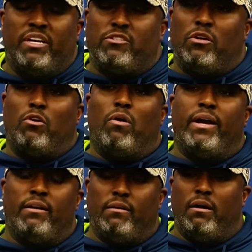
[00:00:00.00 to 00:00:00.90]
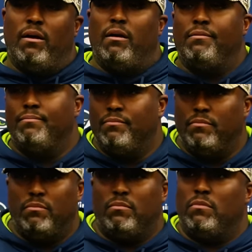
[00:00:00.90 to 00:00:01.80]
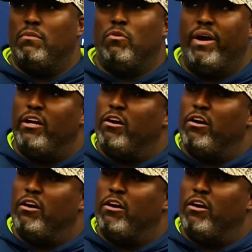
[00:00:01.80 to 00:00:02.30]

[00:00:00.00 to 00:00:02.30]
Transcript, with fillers: things are great, uh, great